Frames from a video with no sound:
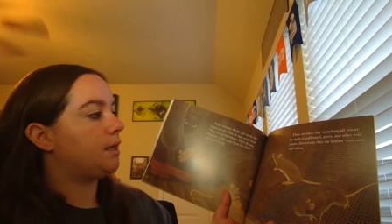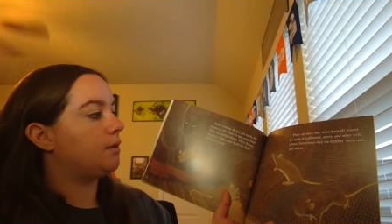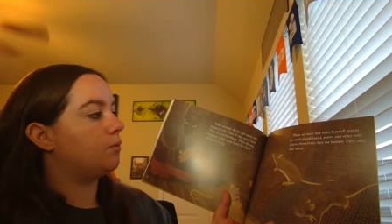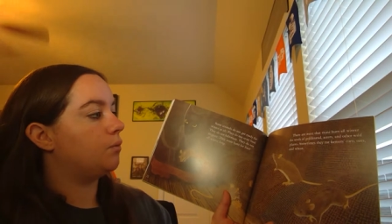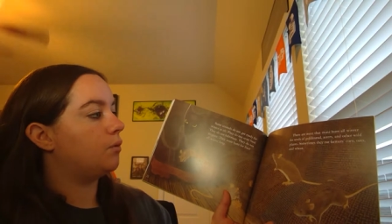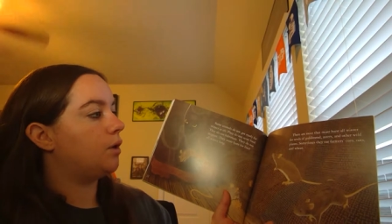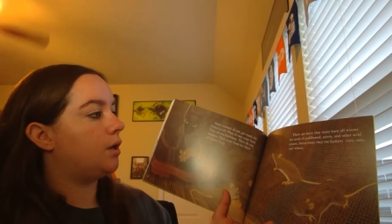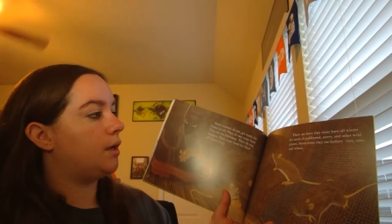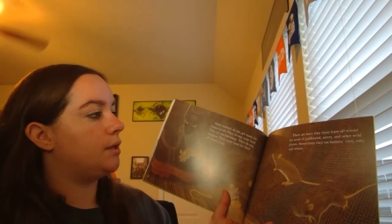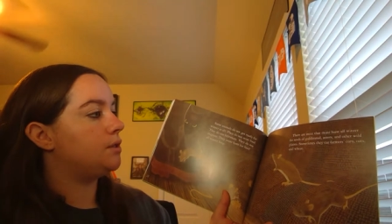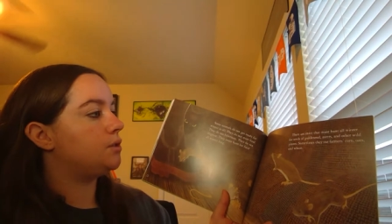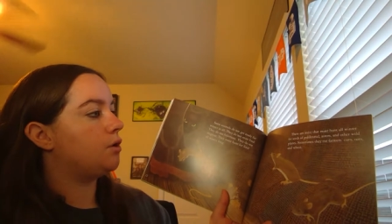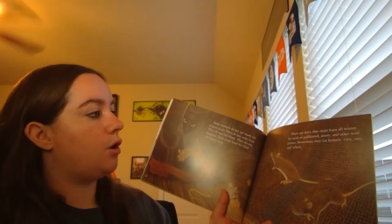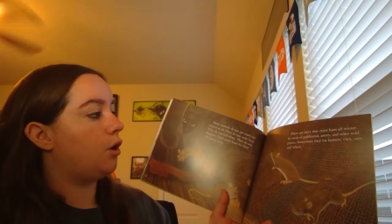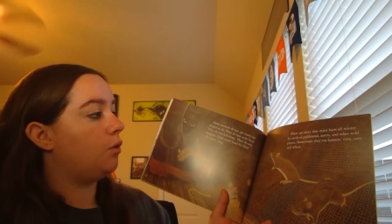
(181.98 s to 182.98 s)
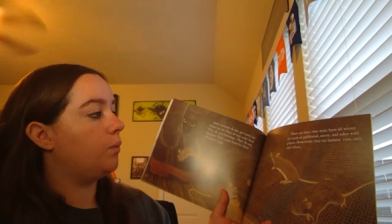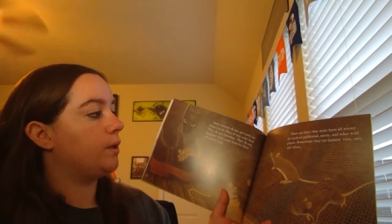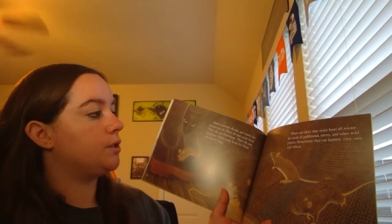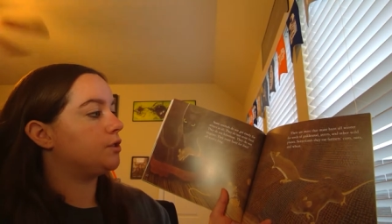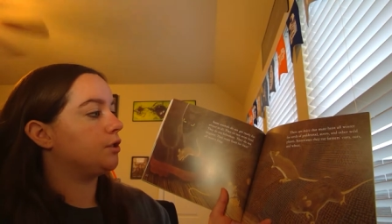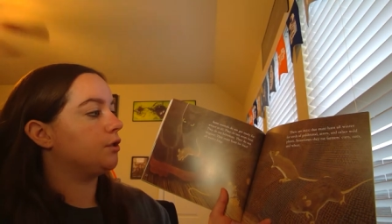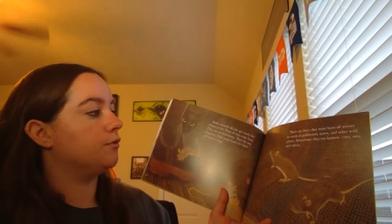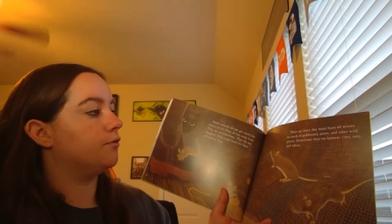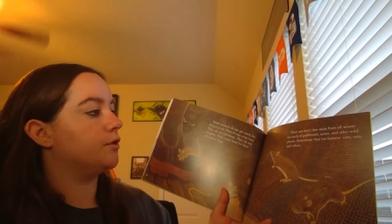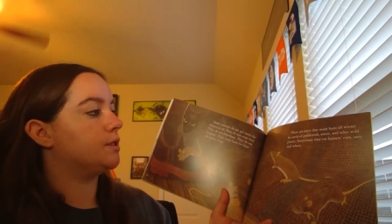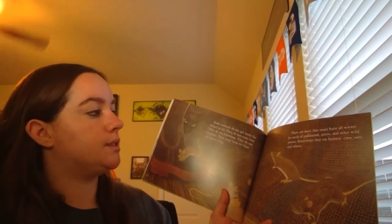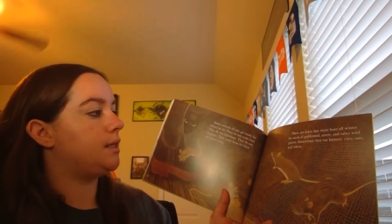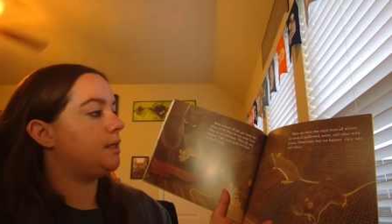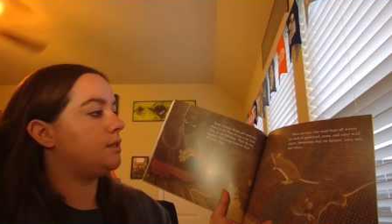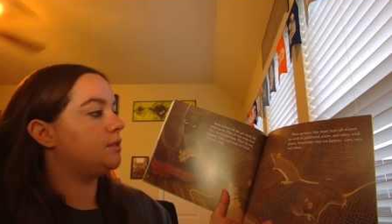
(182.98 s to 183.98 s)
hunt all winter for
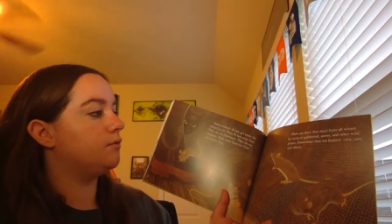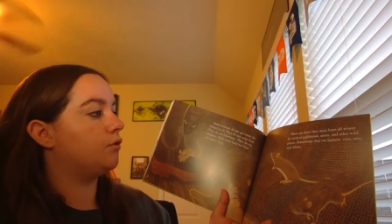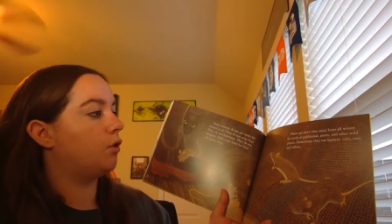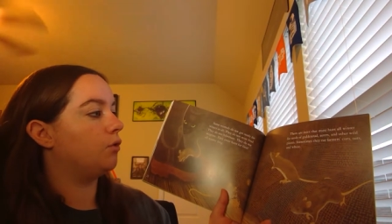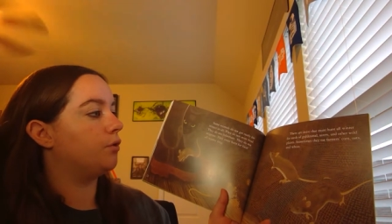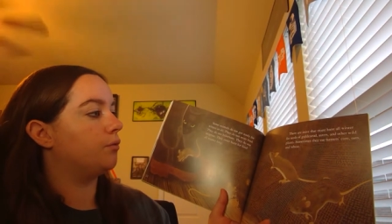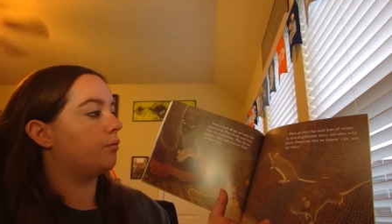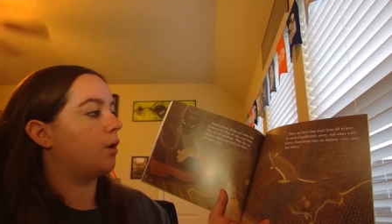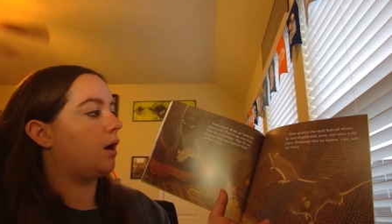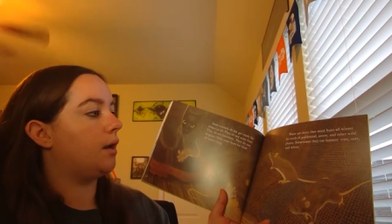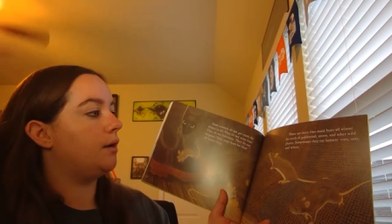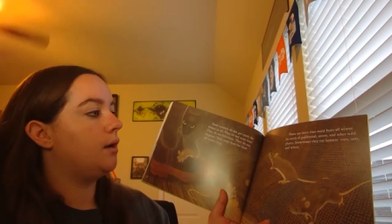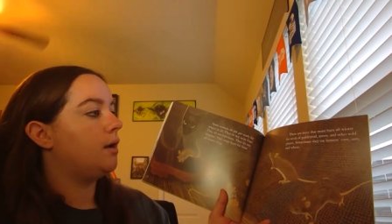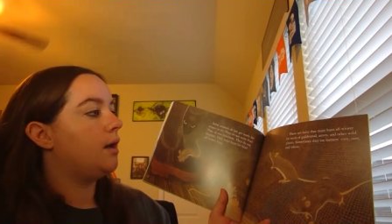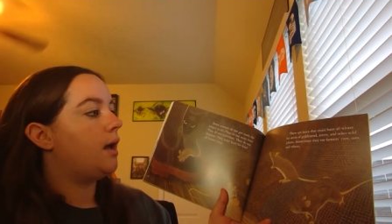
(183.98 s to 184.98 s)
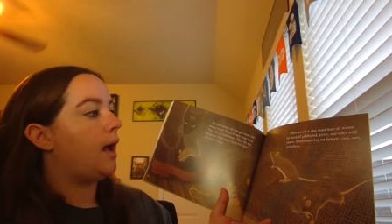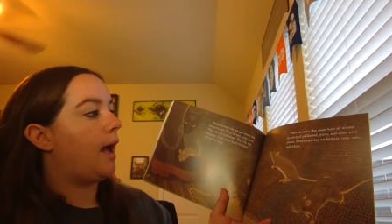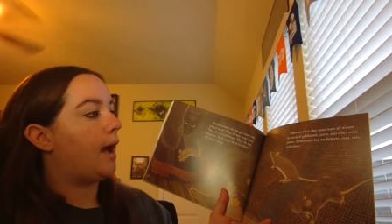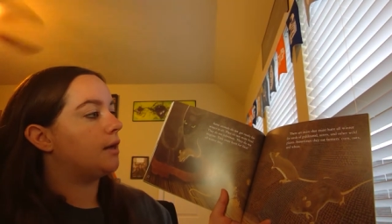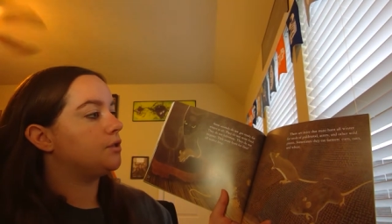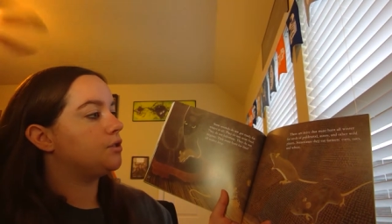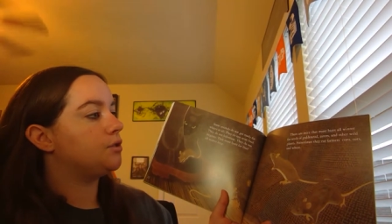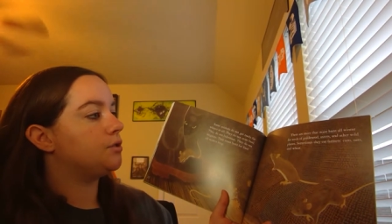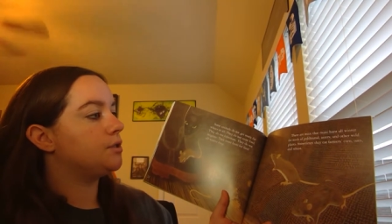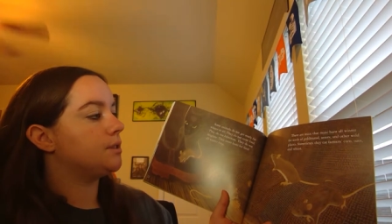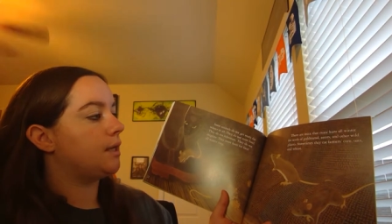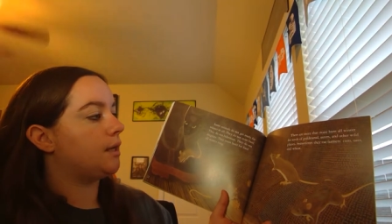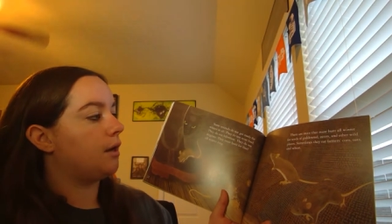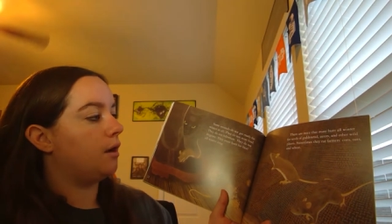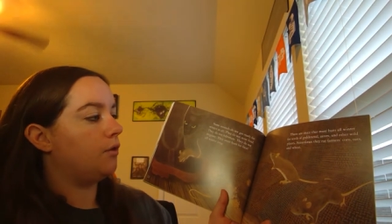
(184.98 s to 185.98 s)
seeds of goldenrod, asters,
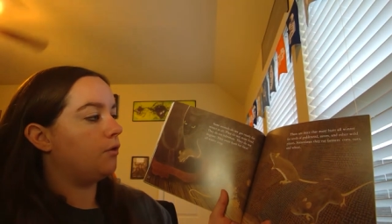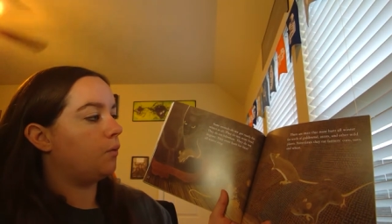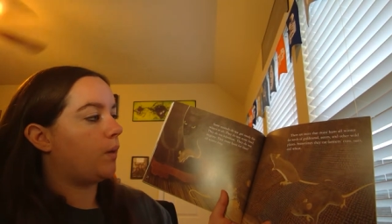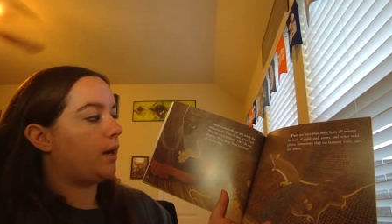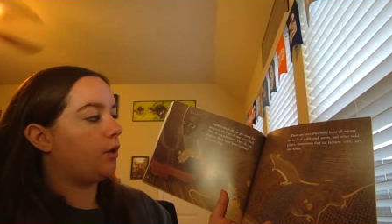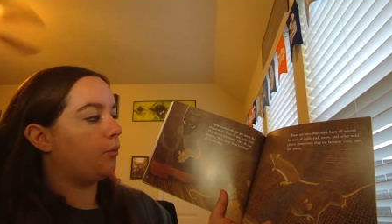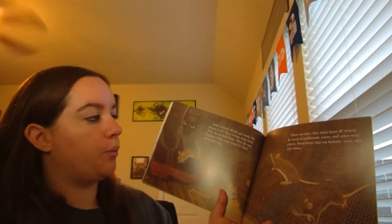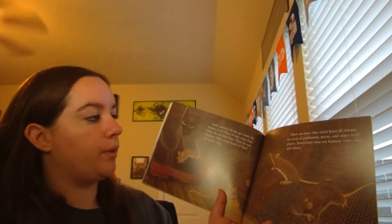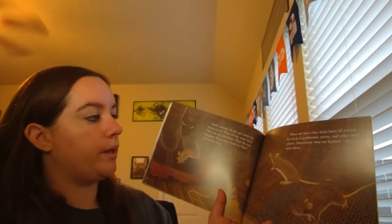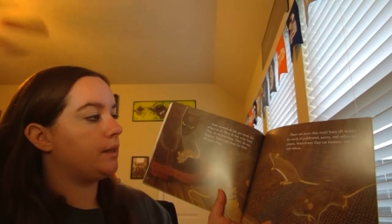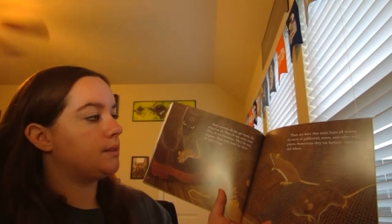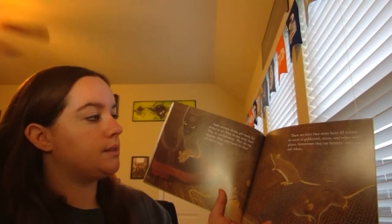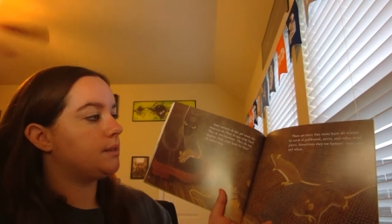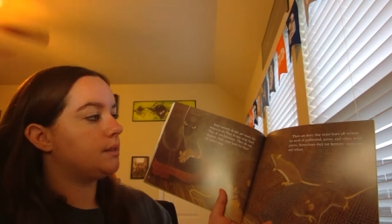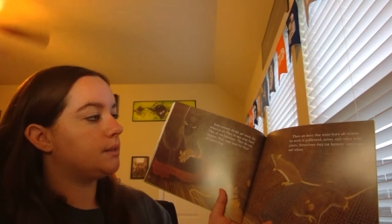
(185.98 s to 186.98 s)
and other wild plants.